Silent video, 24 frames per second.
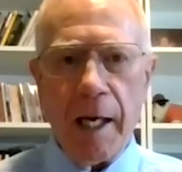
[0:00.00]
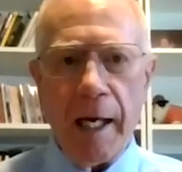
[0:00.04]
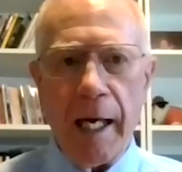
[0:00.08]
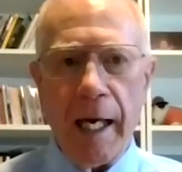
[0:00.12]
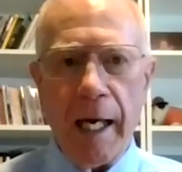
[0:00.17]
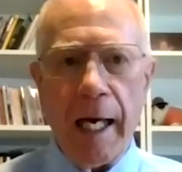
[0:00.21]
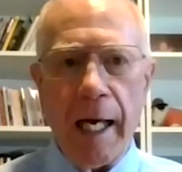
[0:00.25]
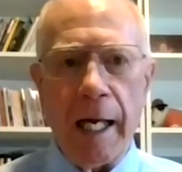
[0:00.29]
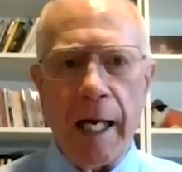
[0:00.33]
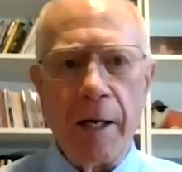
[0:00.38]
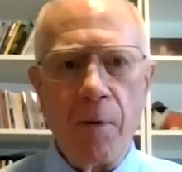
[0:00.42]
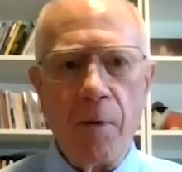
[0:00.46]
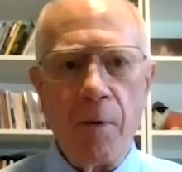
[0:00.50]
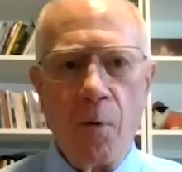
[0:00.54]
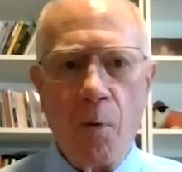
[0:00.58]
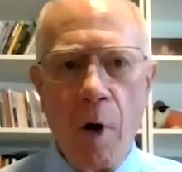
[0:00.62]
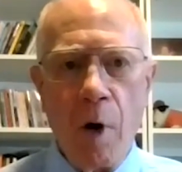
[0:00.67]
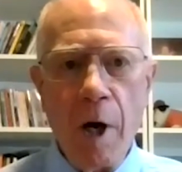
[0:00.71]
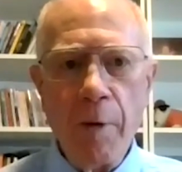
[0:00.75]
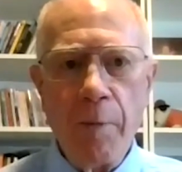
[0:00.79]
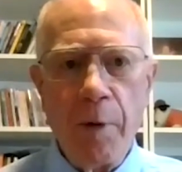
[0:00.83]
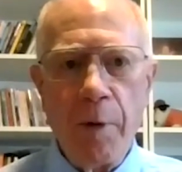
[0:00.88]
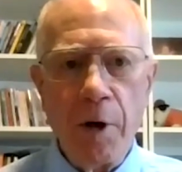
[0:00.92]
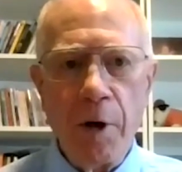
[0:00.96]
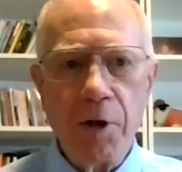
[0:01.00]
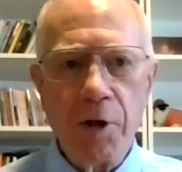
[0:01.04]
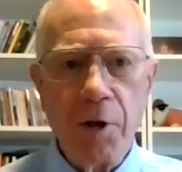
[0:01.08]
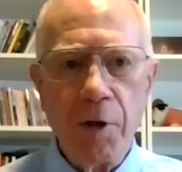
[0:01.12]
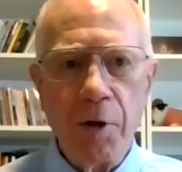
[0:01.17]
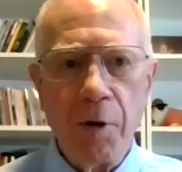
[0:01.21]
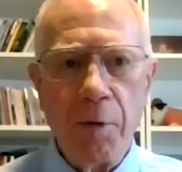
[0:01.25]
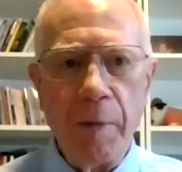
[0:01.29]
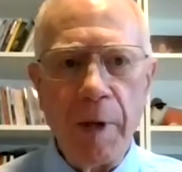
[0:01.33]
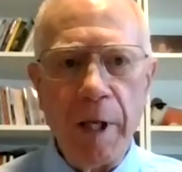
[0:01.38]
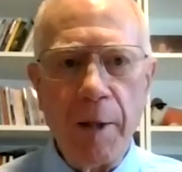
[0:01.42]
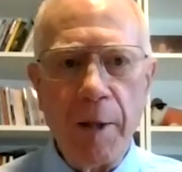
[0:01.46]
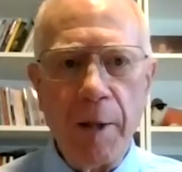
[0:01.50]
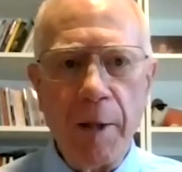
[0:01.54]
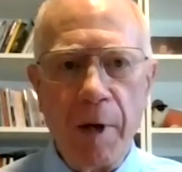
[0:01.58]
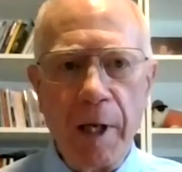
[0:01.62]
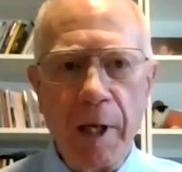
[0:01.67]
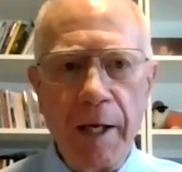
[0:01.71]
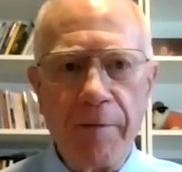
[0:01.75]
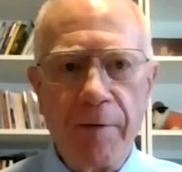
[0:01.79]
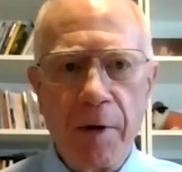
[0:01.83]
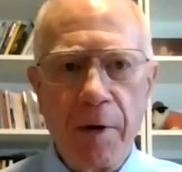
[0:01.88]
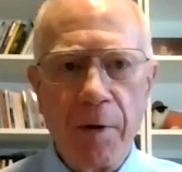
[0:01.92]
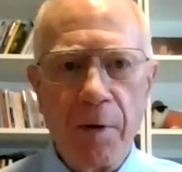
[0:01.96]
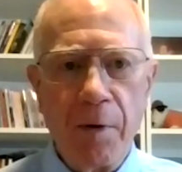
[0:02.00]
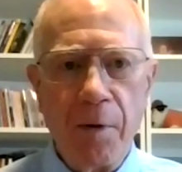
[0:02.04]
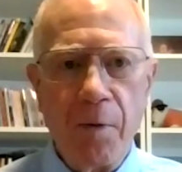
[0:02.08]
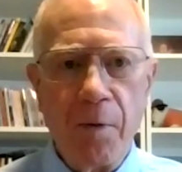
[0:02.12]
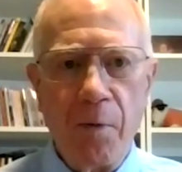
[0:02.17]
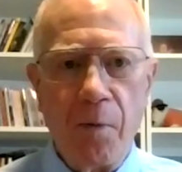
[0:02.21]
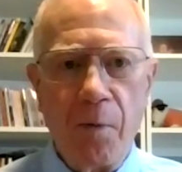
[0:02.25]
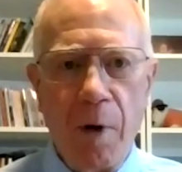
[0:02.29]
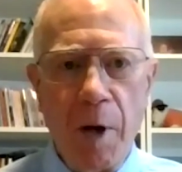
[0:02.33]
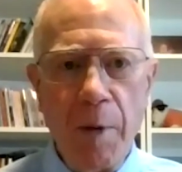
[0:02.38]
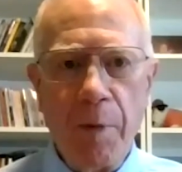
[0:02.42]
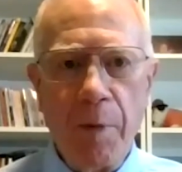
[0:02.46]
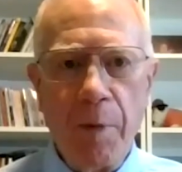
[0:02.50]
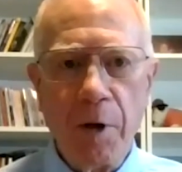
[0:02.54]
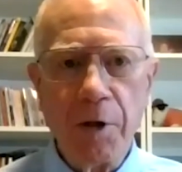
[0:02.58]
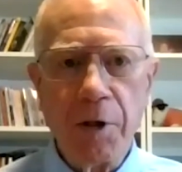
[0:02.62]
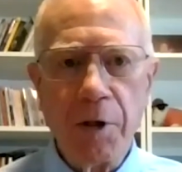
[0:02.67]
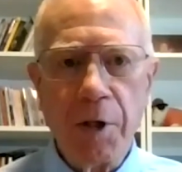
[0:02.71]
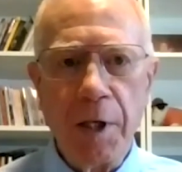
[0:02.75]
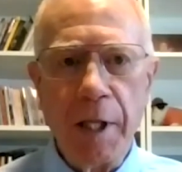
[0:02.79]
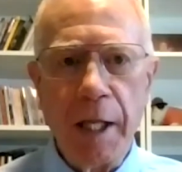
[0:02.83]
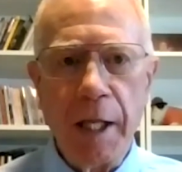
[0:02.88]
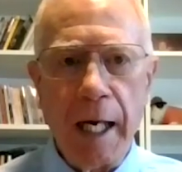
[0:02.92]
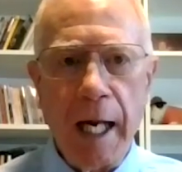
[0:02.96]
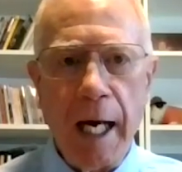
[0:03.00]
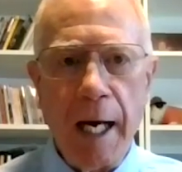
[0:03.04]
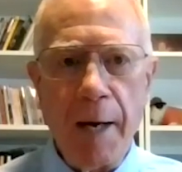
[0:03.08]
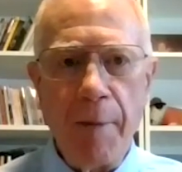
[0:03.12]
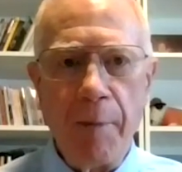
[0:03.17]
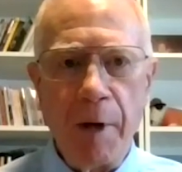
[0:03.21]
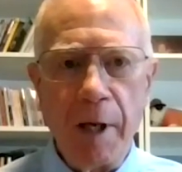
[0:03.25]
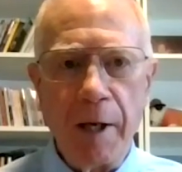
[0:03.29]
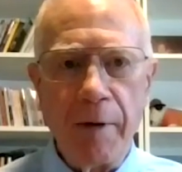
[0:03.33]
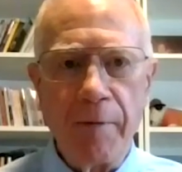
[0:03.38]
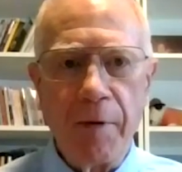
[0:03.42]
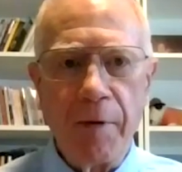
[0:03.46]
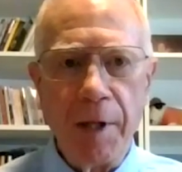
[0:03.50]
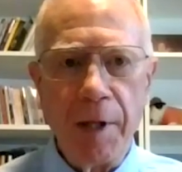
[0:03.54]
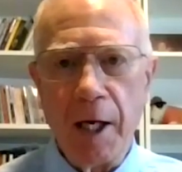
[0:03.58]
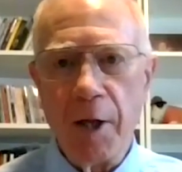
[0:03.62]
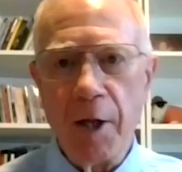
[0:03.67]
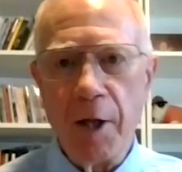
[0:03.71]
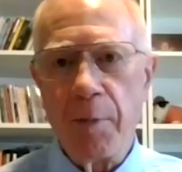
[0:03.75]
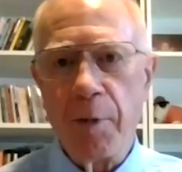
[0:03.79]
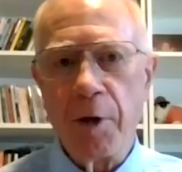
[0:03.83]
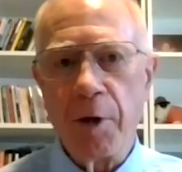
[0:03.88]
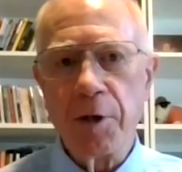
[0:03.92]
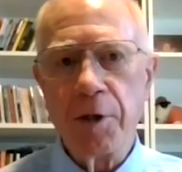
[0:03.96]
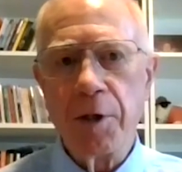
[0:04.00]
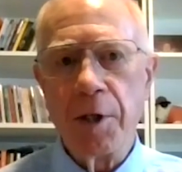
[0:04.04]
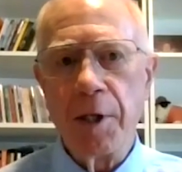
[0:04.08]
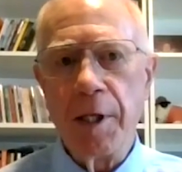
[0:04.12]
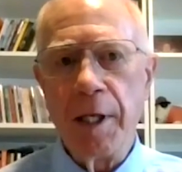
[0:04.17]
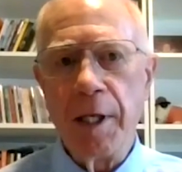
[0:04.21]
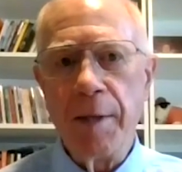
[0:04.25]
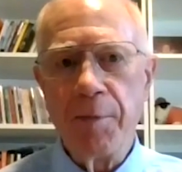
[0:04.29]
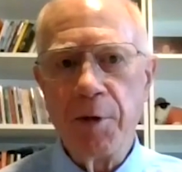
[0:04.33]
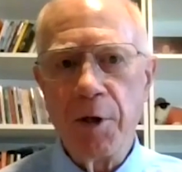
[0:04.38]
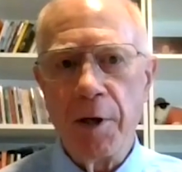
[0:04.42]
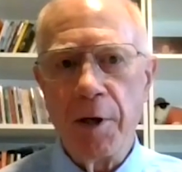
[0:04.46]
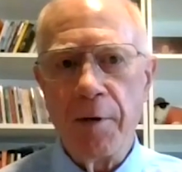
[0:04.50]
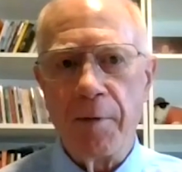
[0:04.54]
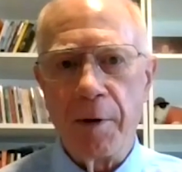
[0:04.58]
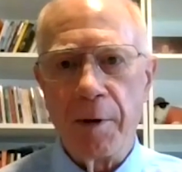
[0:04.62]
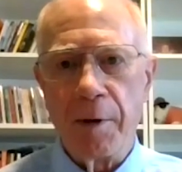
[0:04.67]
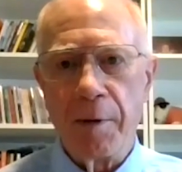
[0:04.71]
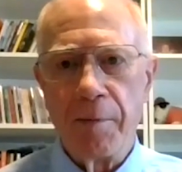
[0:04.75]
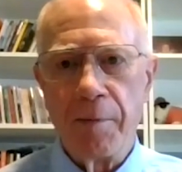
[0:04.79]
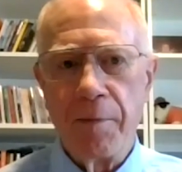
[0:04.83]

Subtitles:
And one person will be the believer, one person the non-believer, the other person the observer.